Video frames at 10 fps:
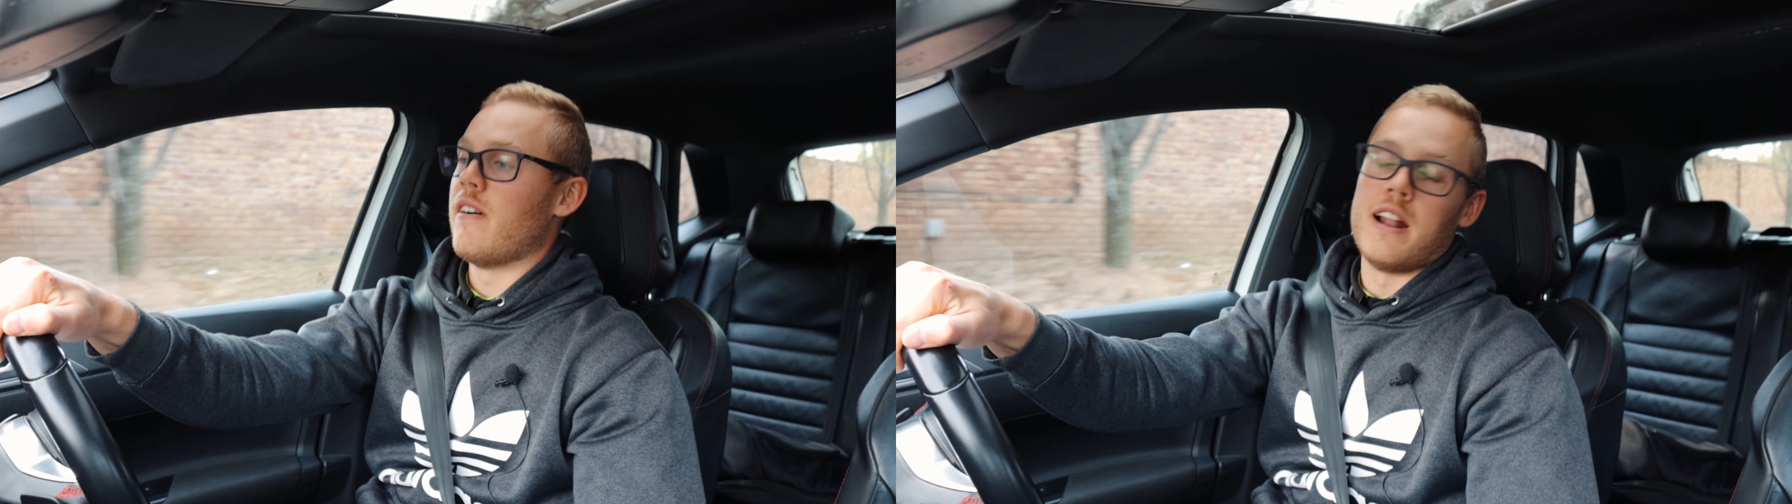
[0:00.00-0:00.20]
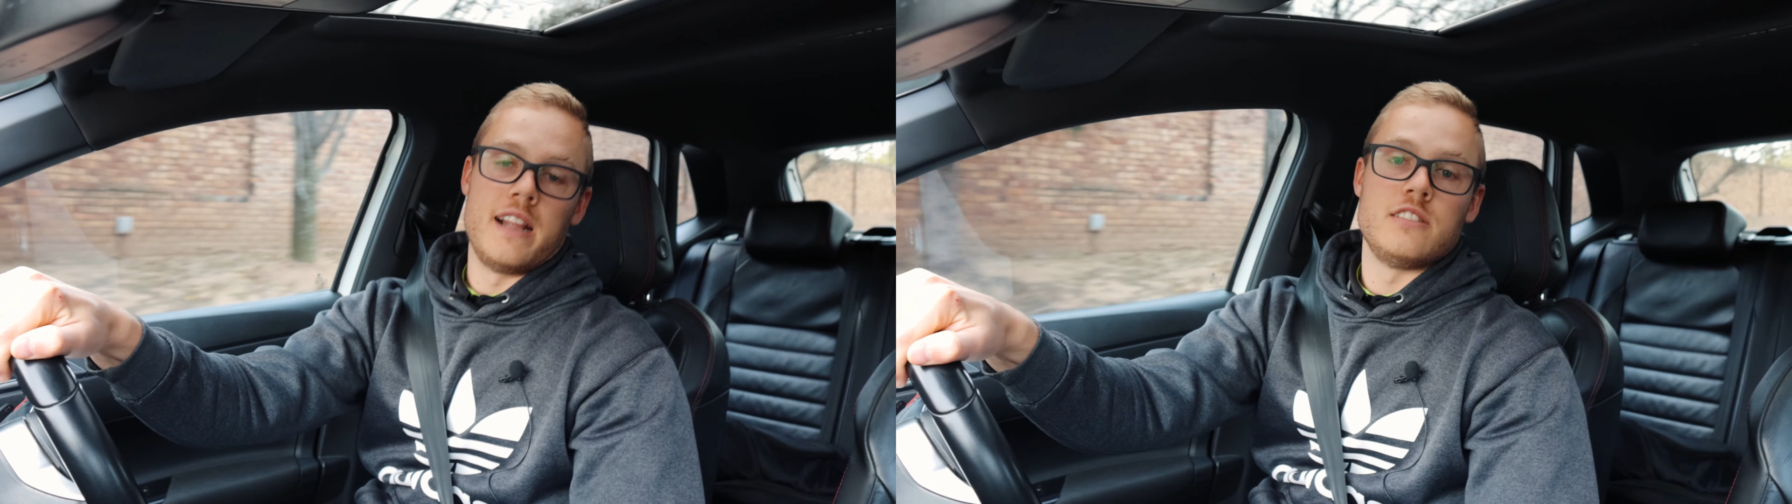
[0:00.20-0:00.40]

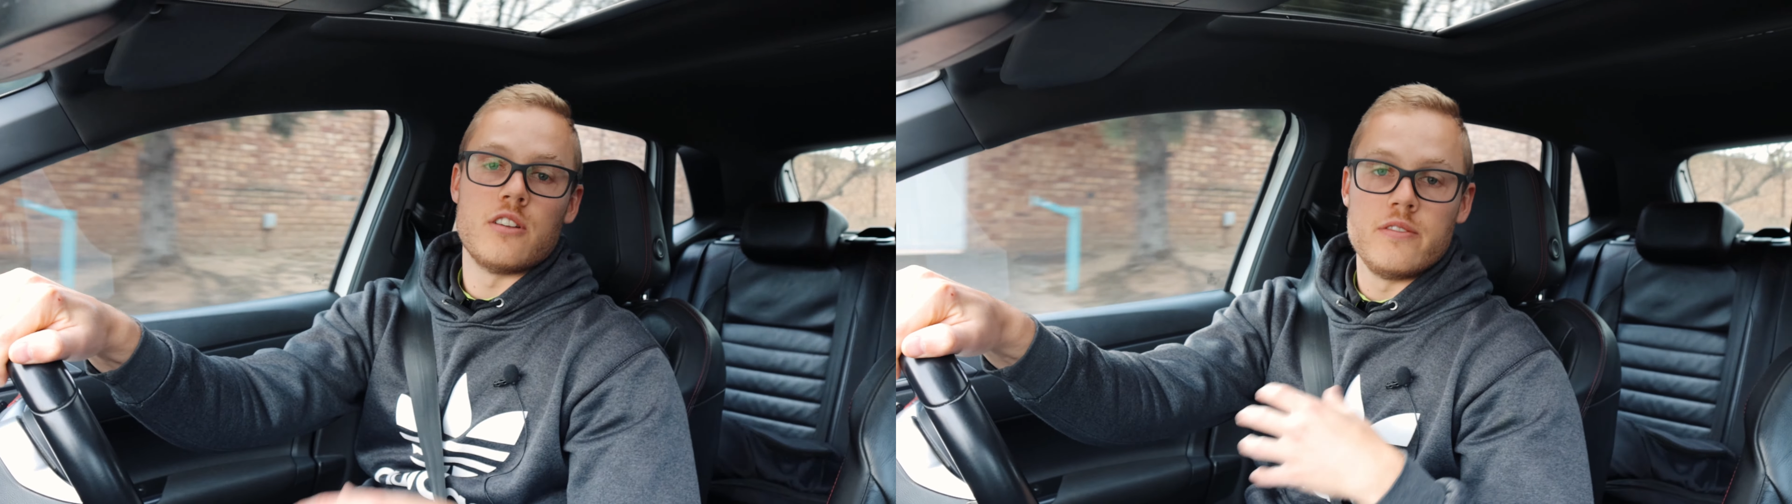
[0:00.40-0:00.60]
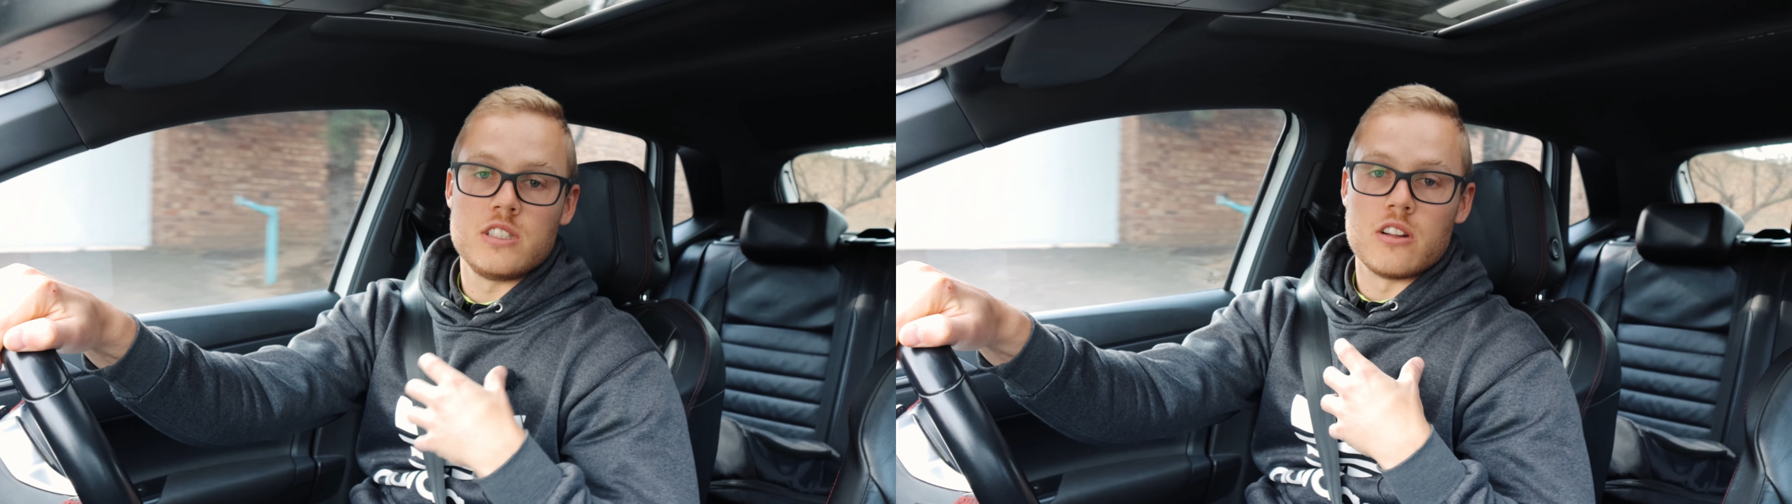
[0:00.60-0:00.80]
finance is
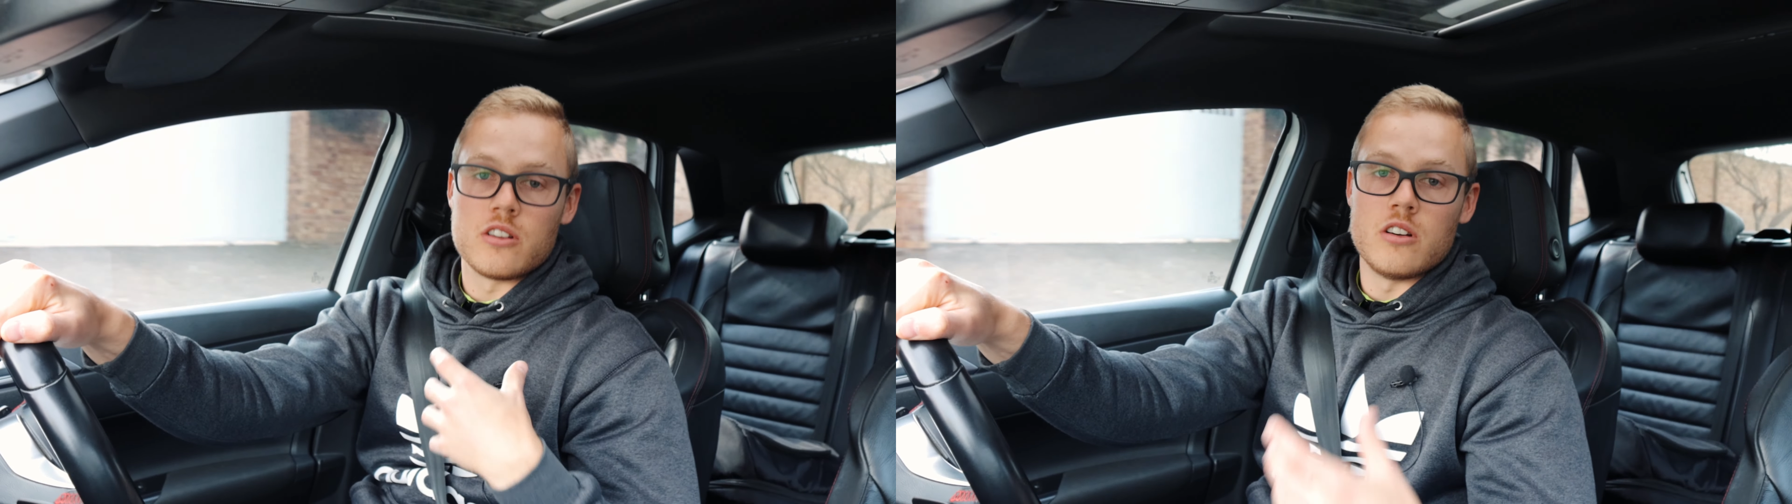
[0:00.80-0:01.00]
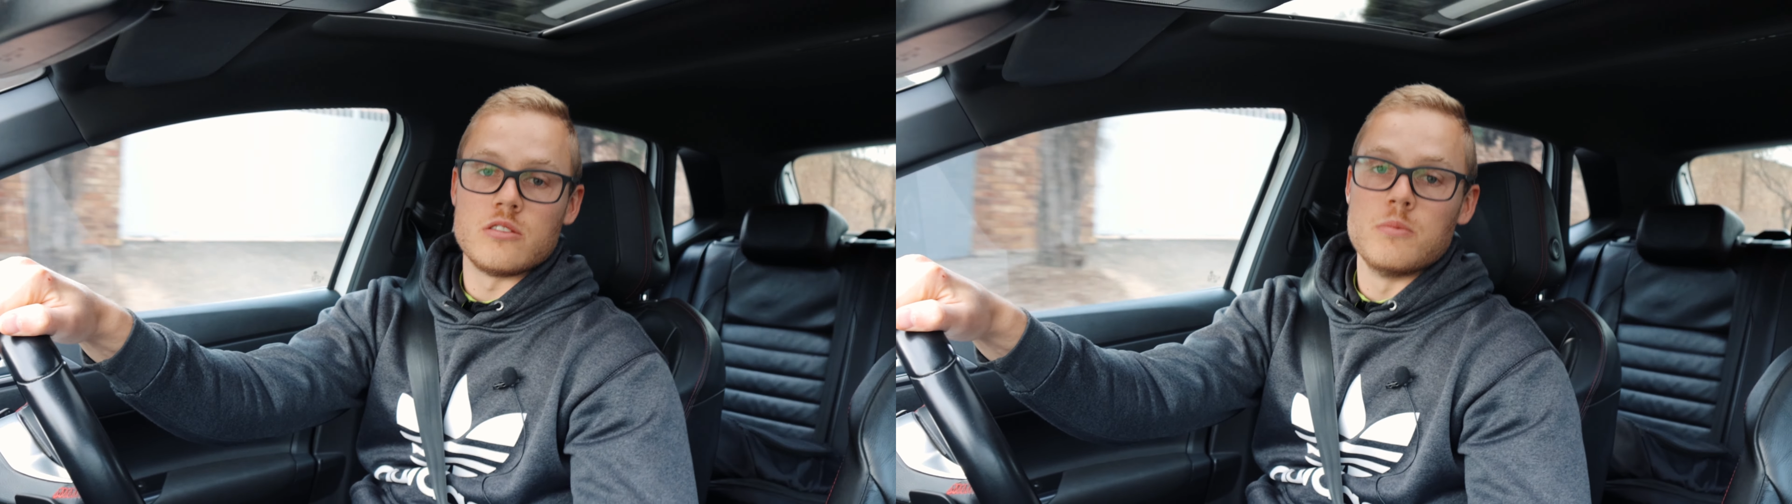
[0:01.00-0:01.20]
obviously going
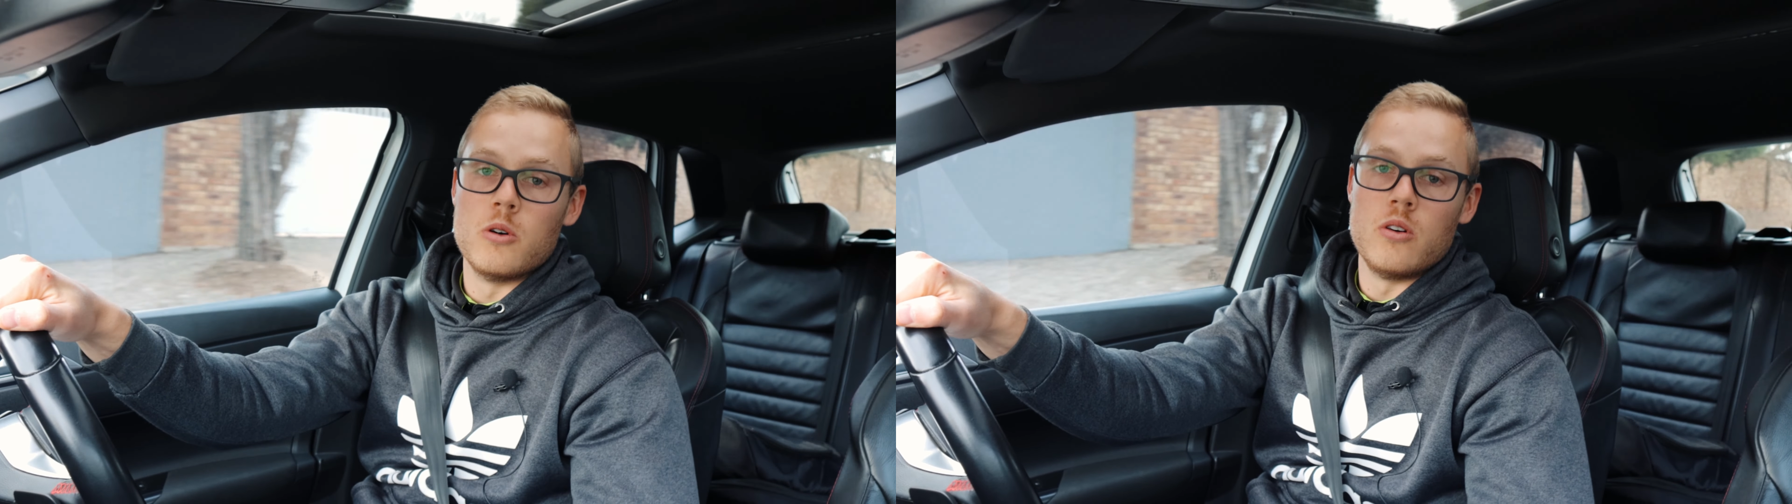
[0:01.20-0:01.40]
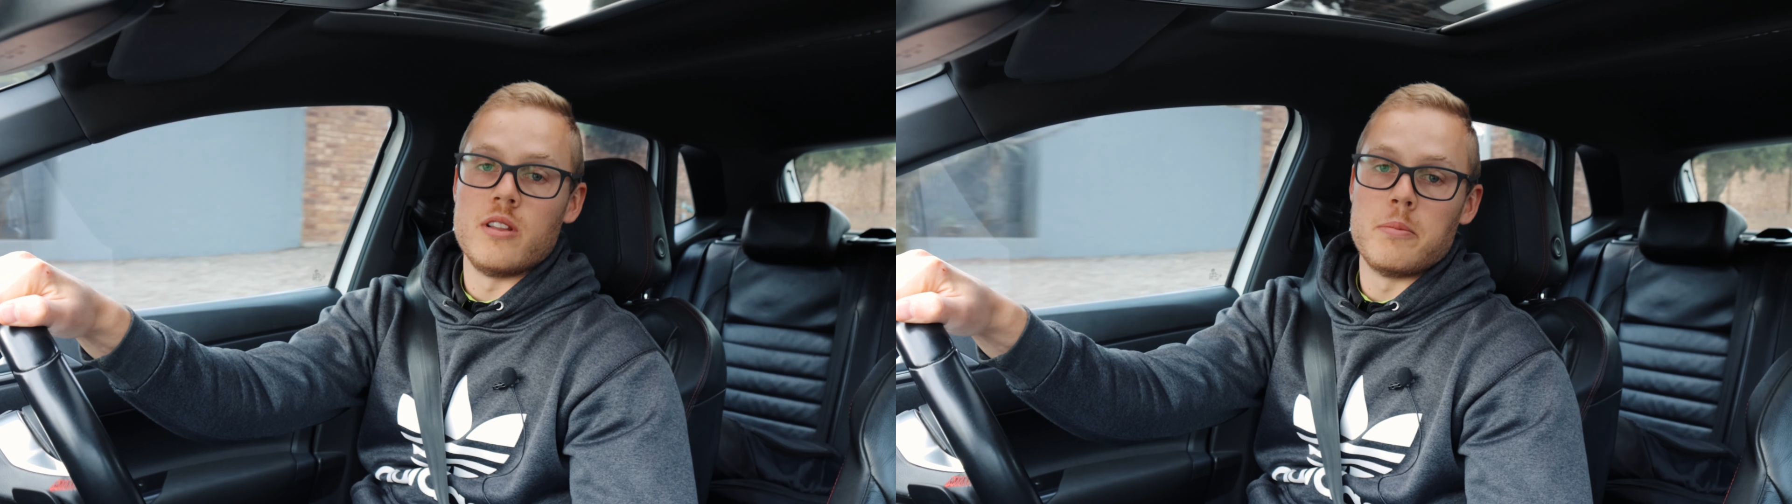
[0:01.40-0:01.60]
to cost
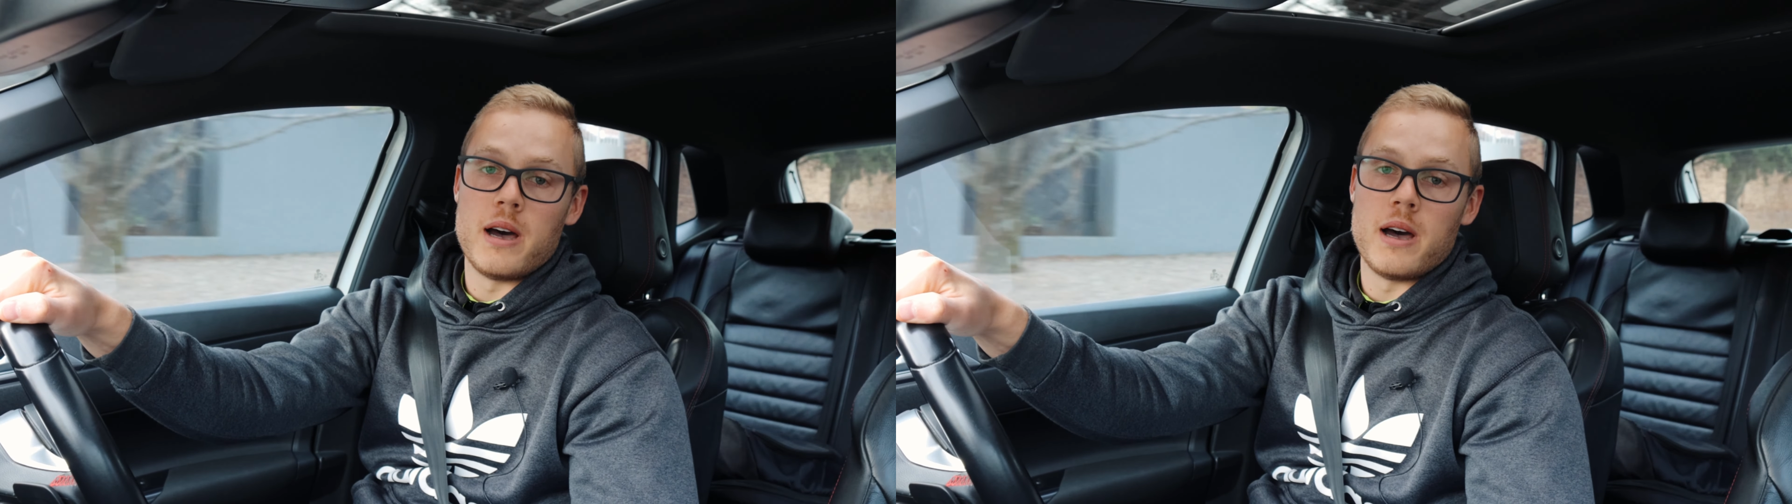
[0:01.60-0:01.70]
more than